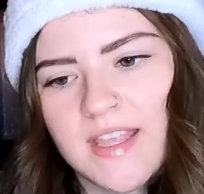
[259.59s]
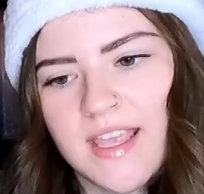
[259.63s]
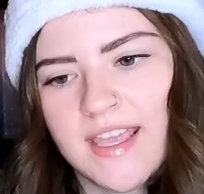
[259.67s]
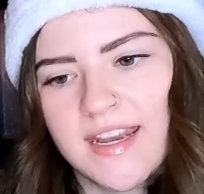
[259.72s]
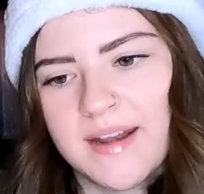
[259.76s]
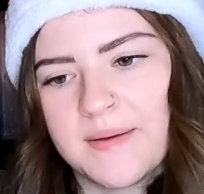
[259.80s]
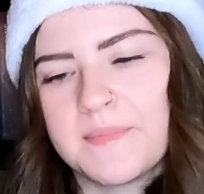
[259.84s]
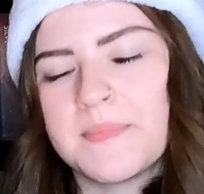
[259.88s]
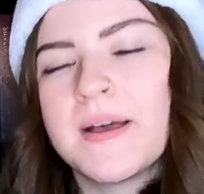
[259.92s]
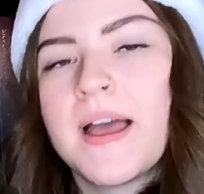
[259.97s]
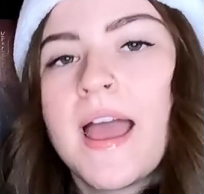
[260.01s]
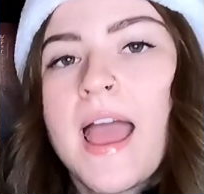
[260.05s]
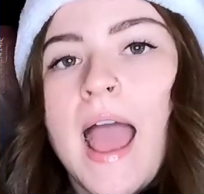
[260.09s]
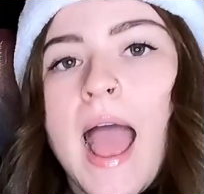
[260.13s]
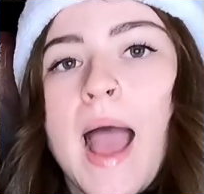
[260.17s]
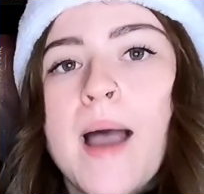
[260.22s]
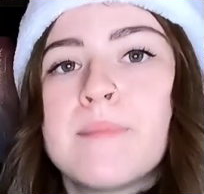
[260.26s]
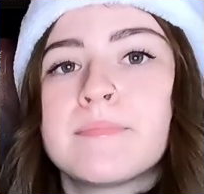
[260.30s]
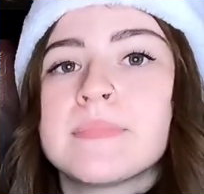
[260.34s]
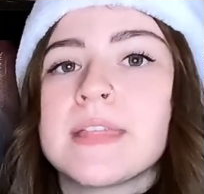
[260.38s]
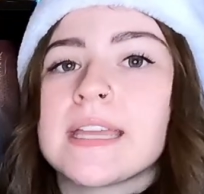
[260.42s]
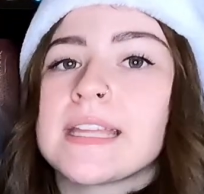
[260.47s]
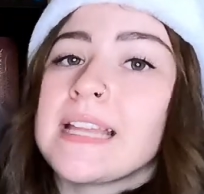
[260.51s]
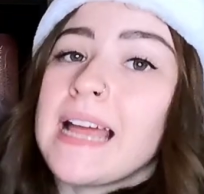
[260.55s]
And
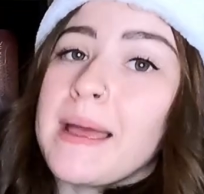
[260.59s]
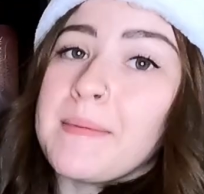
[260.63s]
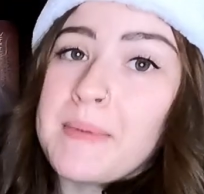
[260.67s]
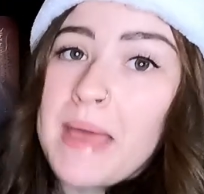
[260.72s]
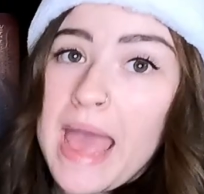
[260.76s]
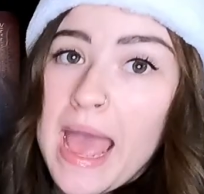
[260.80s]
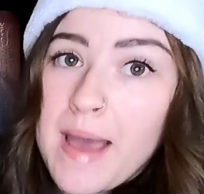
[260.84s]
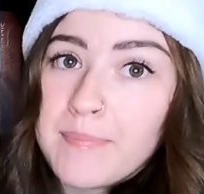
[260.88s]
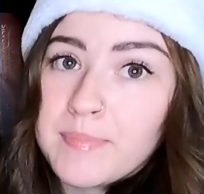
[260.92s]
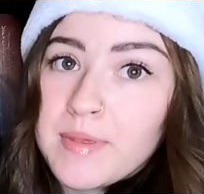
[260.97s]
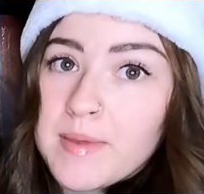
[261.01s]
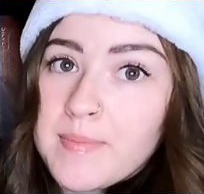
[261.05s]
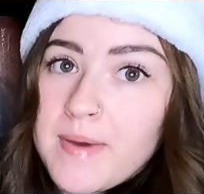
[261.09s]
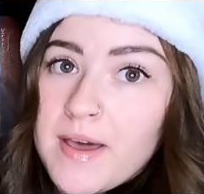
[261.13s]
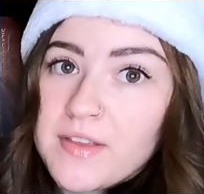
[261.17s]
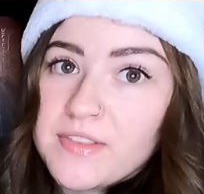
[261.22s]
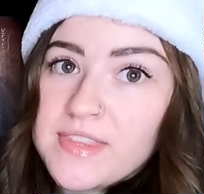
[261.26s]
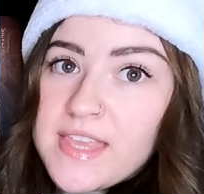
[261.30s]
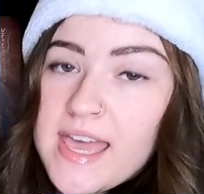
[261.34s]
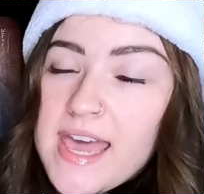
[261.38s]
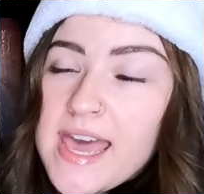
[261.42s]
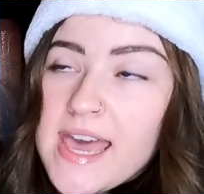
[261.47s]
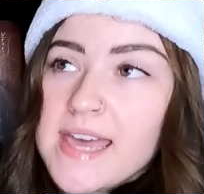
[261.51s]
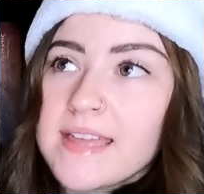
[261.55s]
I'm happy
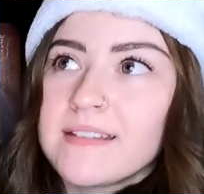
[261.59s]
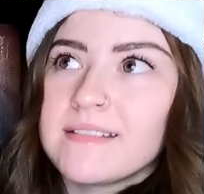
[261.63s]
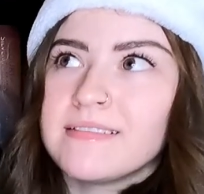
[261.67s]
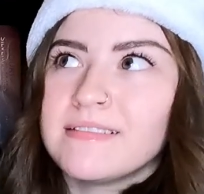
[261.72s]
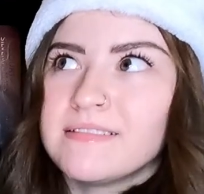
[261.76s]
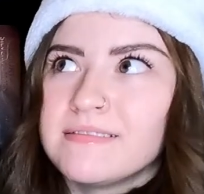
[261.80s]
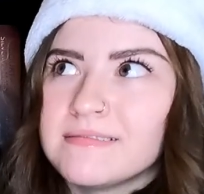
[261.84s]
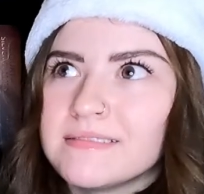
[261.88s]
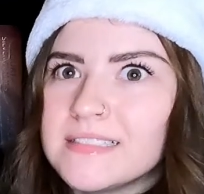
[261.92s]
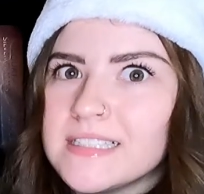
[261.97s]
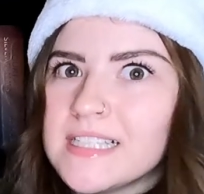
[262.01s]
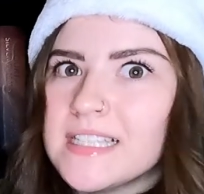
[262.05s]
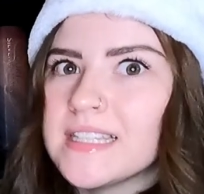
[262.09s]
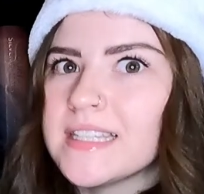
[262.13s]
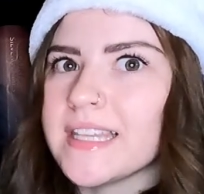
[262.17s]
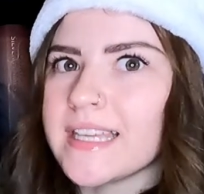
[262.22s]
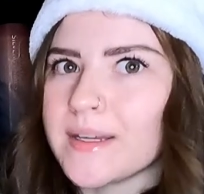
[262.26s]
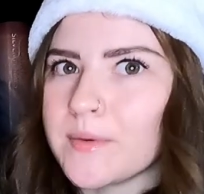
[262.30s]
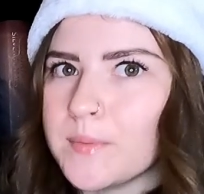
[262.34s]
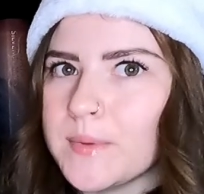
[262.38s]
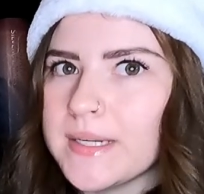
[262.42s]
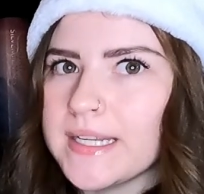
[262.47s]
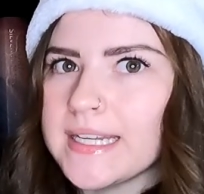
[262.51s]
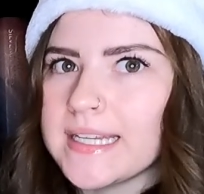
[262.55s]
about that.
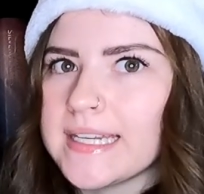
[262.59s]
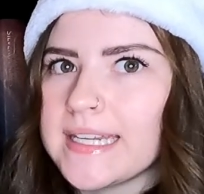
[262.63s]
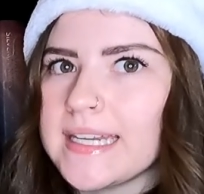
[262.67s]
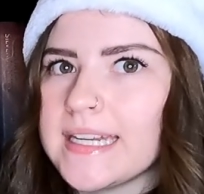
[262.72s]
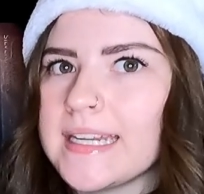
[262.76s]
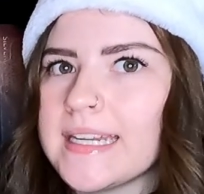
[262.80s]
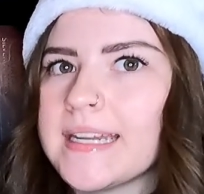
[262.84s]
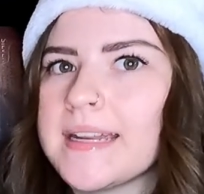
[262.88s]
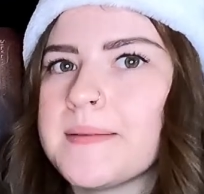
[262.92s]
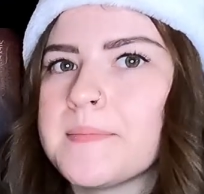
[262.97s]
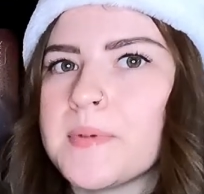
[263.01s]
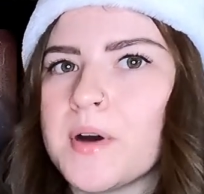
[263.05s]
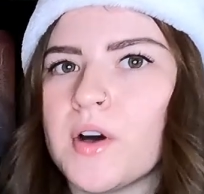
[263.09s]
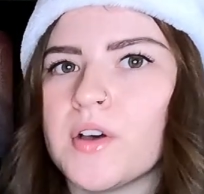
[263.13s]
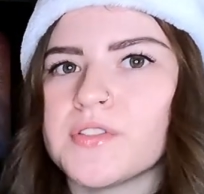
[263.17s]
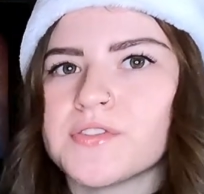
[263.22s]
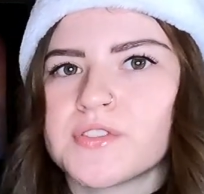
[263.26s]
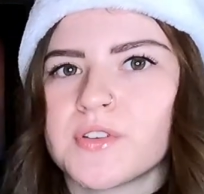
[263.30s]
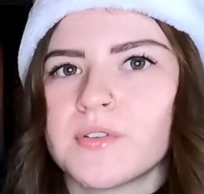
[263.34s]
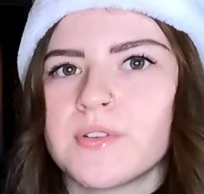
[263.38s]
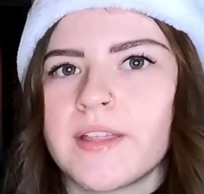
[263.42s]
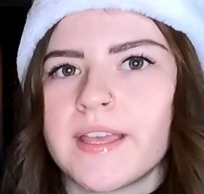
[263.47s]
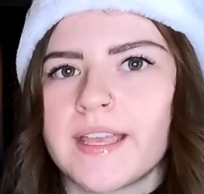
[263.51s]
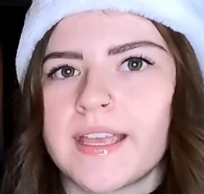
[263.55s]
Like, we didn't get any, but
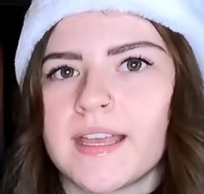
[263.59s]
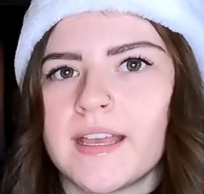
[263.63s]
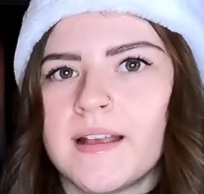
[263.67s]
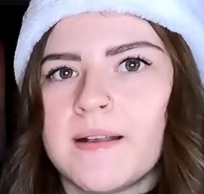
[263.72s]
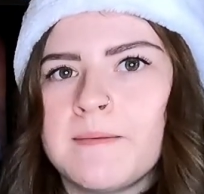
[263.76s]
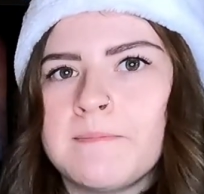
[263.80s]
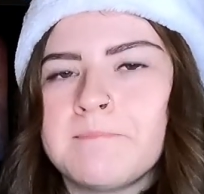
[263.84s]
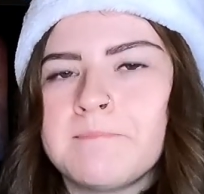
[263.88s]
also, like,